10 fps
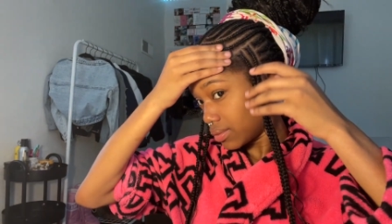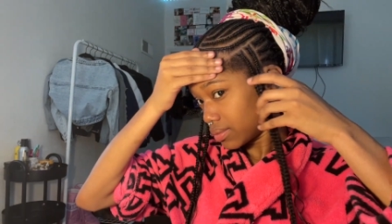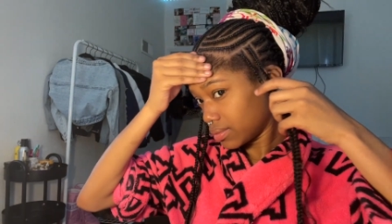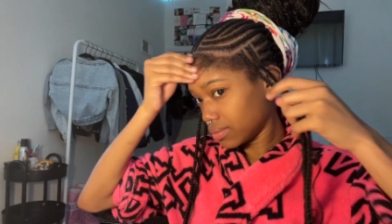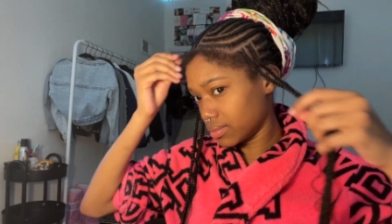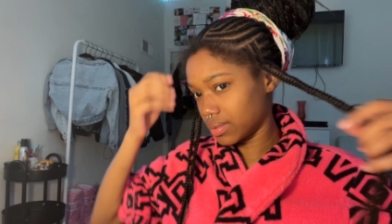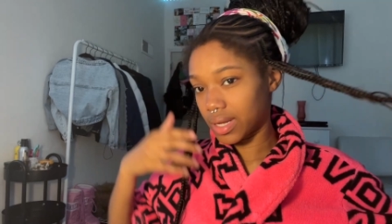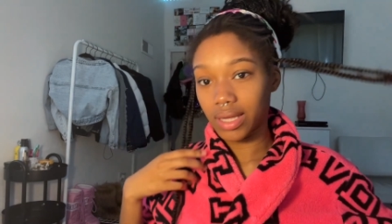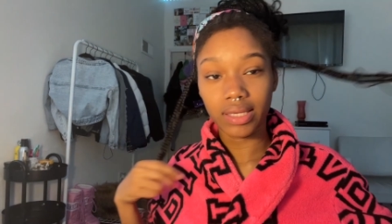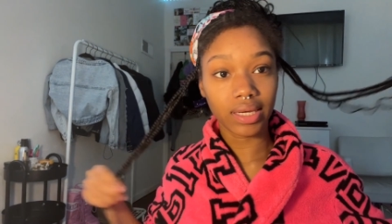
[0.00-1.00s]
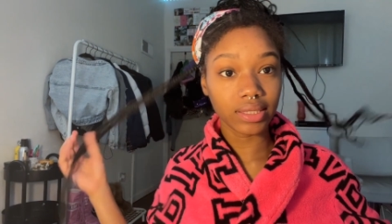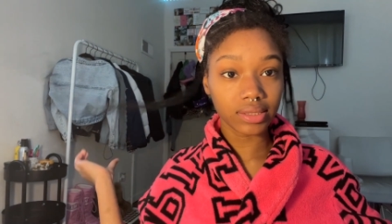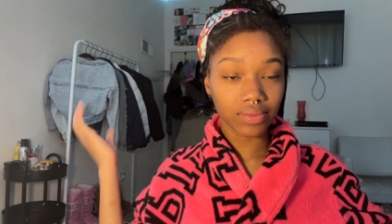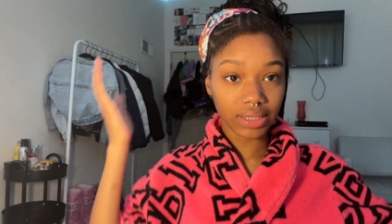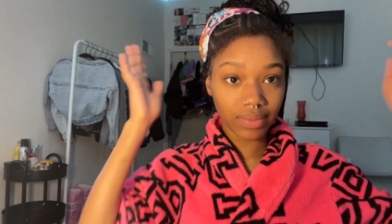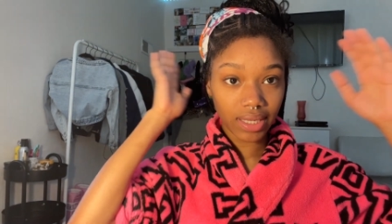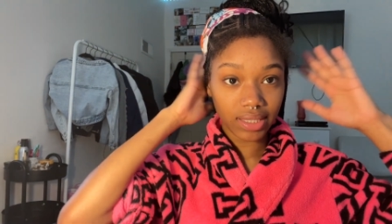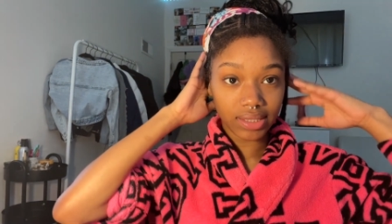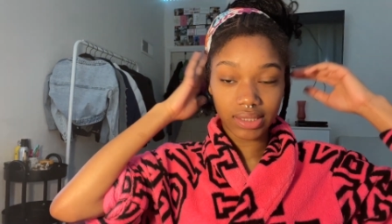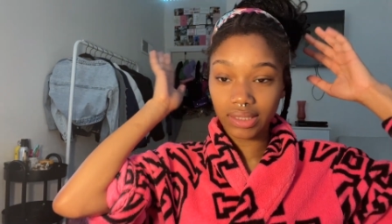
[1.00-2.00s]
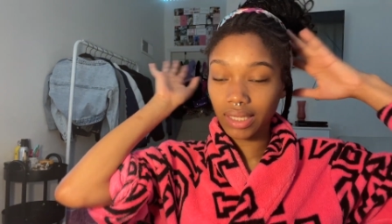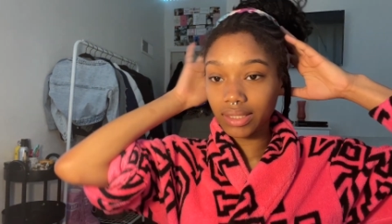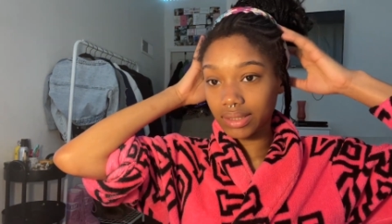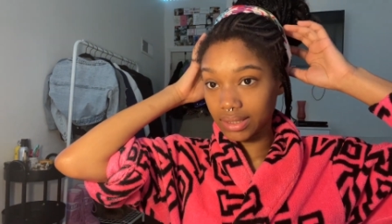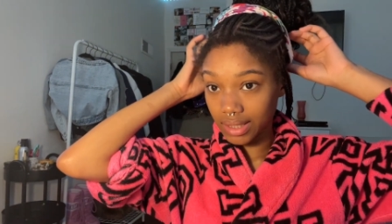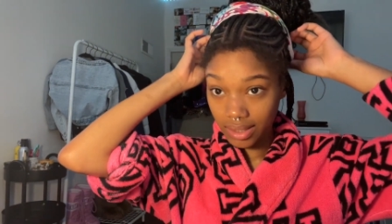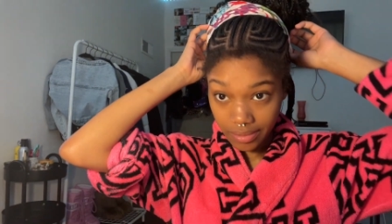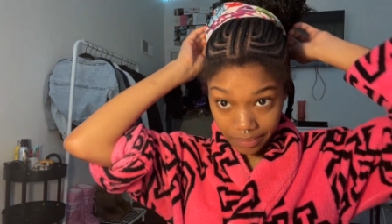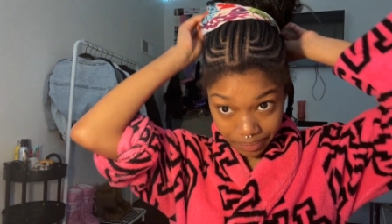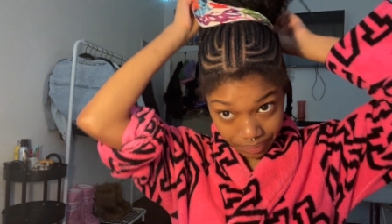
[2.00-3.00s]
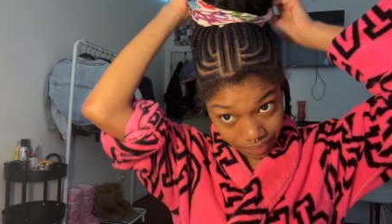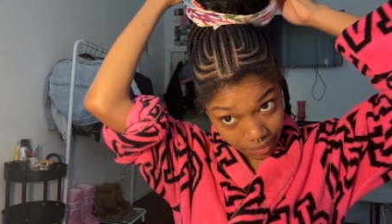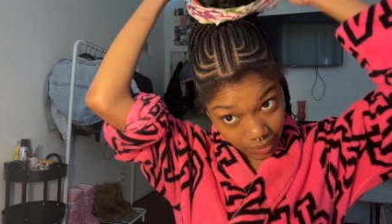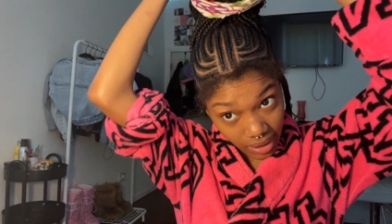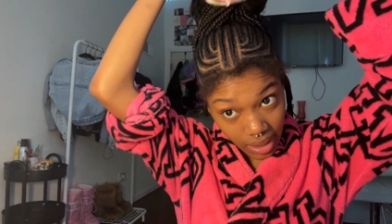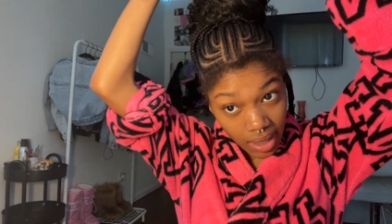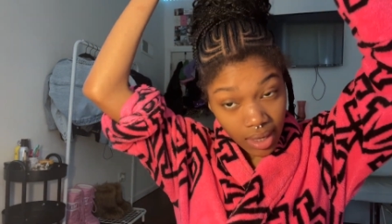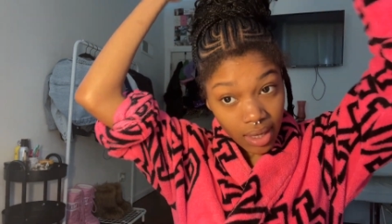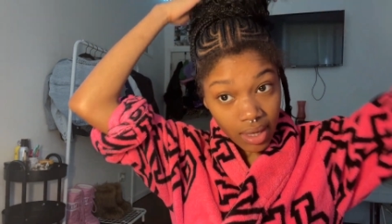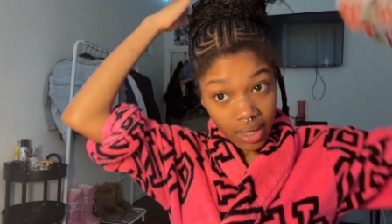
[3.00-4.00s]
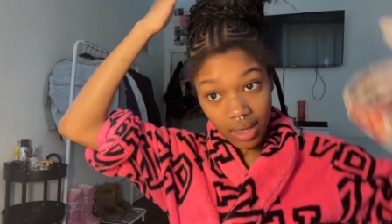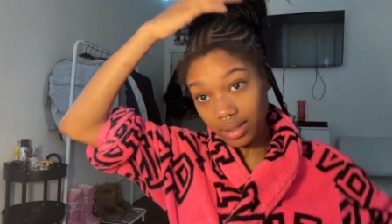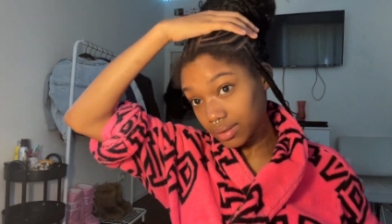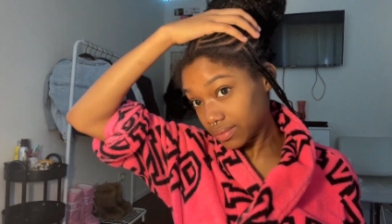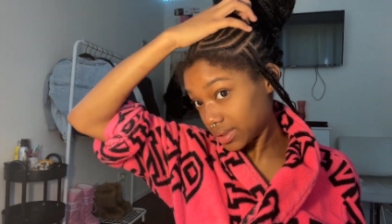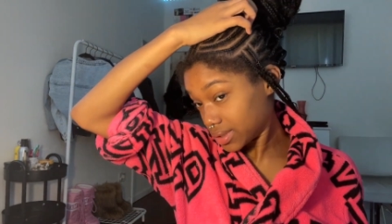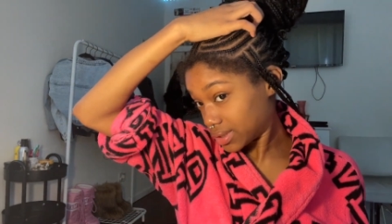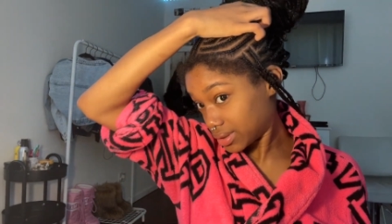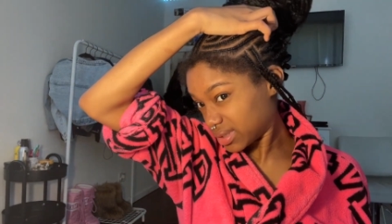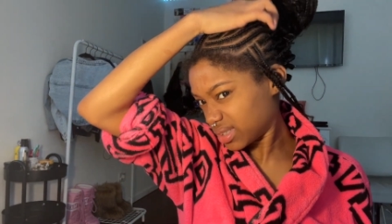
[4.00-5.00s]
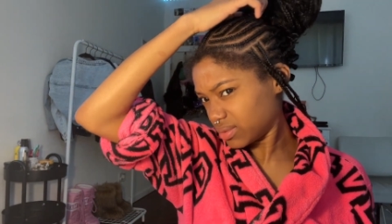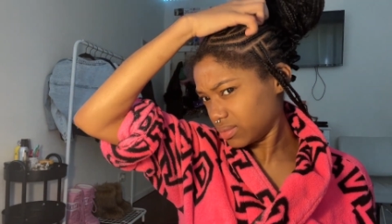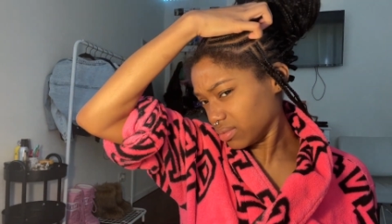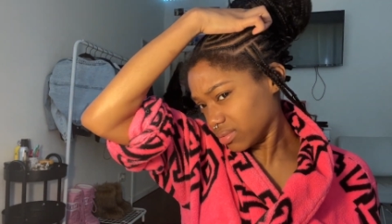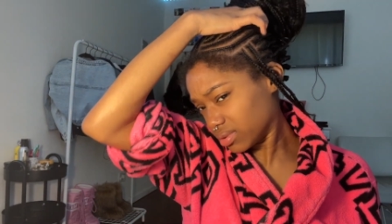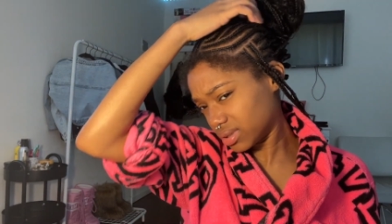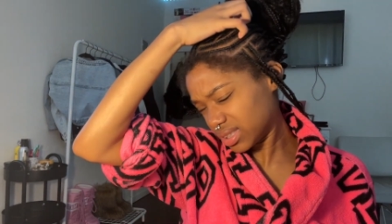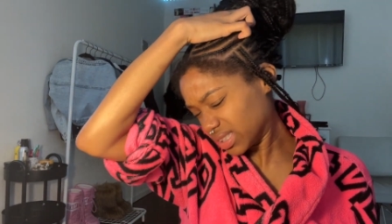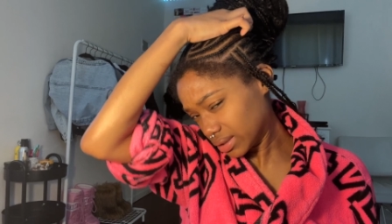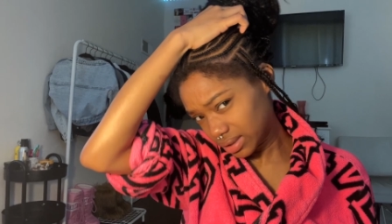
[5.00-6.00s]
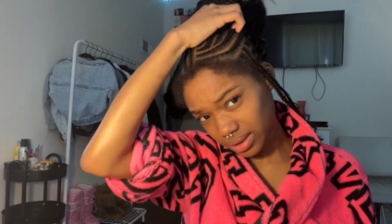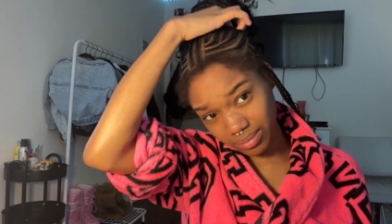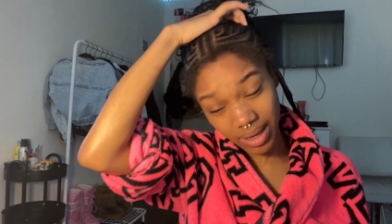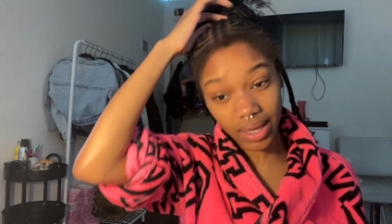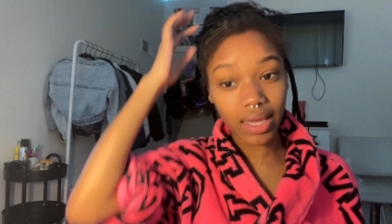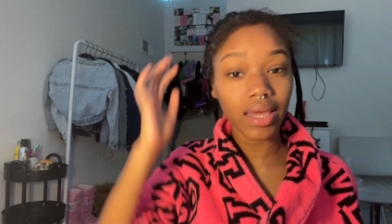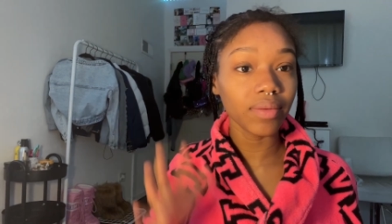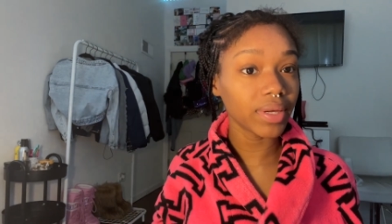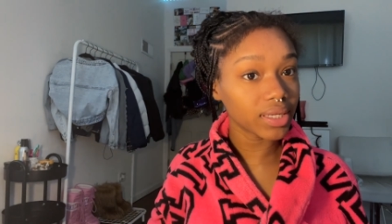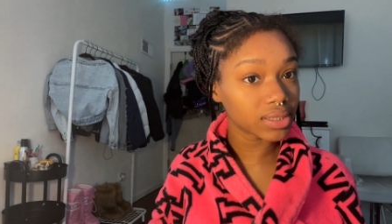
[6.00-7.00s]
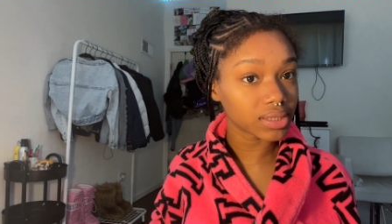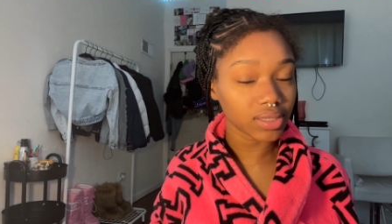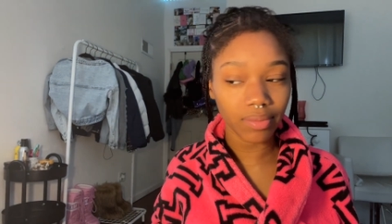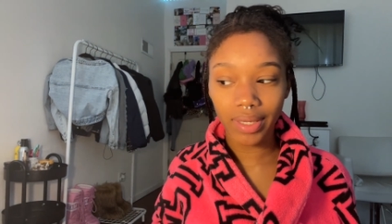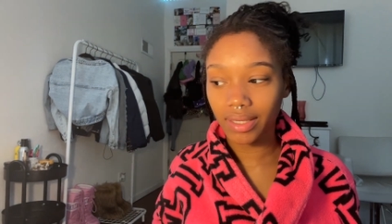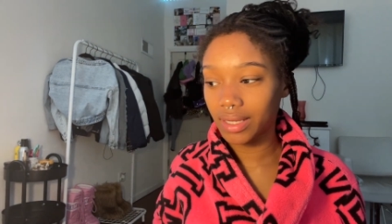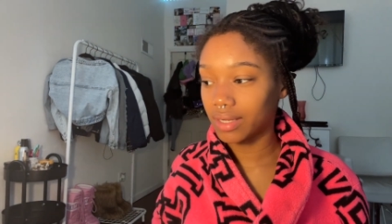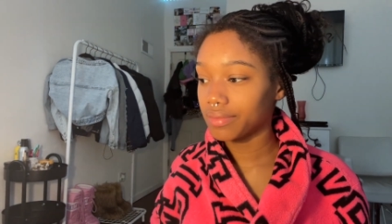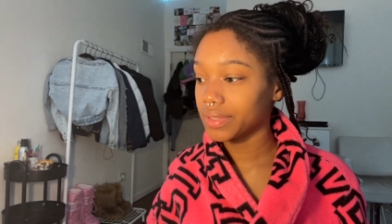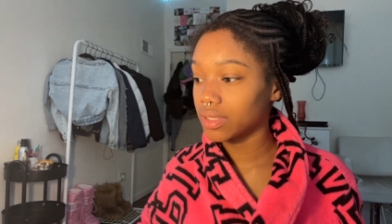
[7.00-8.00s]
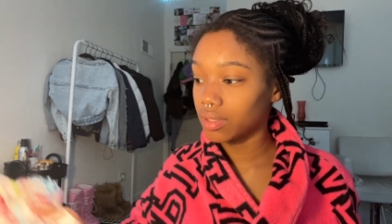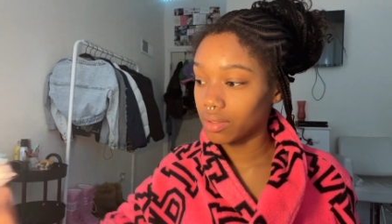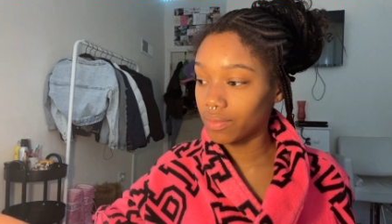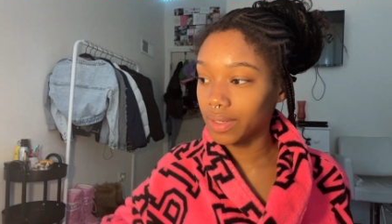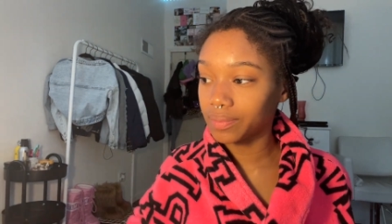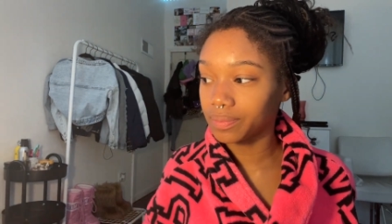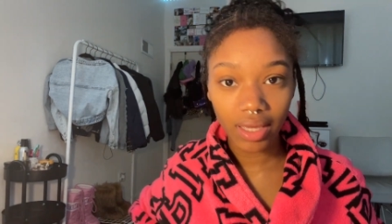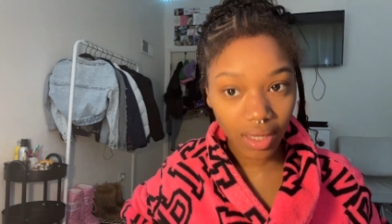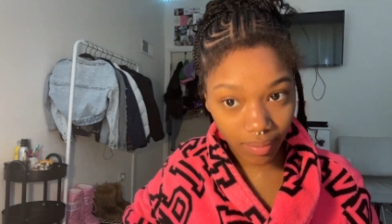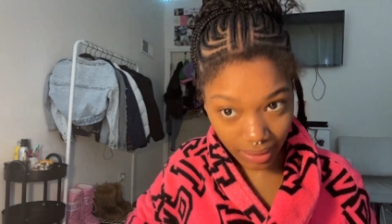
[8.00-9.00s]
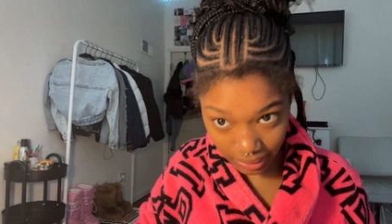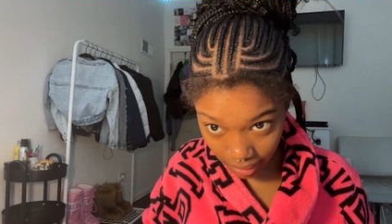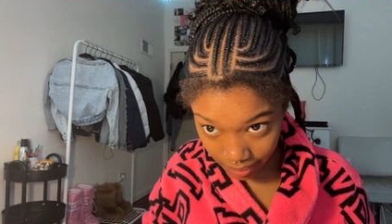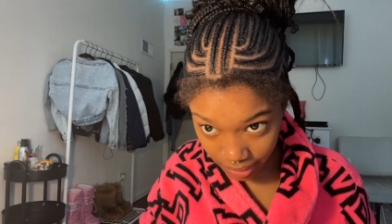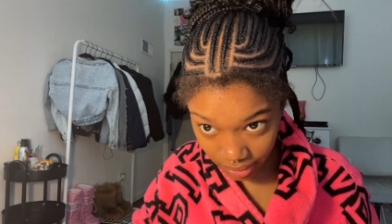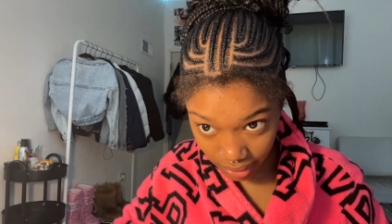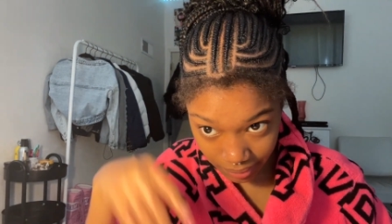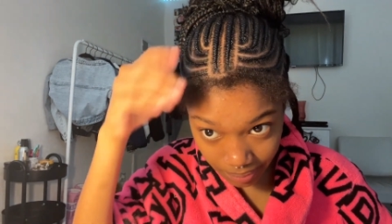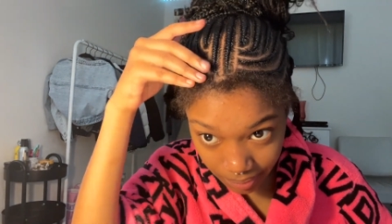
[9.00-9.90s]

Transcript: Ooh, yeah, I just washed my edges. As I could see, I just wanted to, ooh. My hair been itching so bad, y'all. I really don't know why. And my scalp been dry.